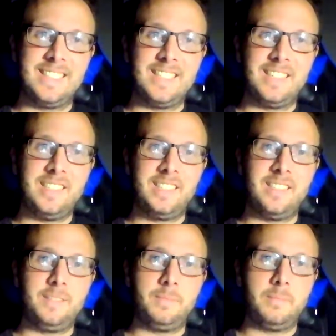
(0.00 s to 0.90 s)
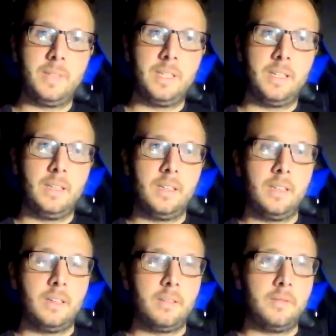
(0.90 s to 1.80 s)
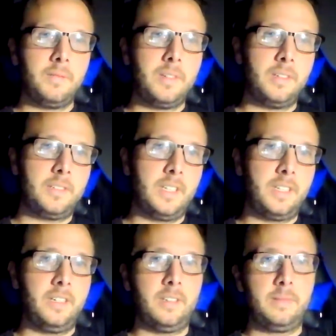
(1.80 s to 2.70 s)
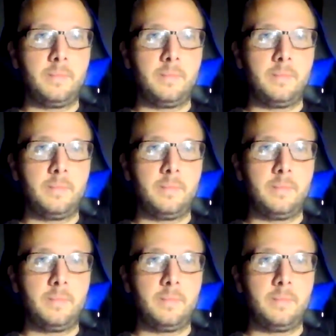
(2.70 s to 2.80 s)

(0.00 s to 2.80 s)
Hey, video sec here.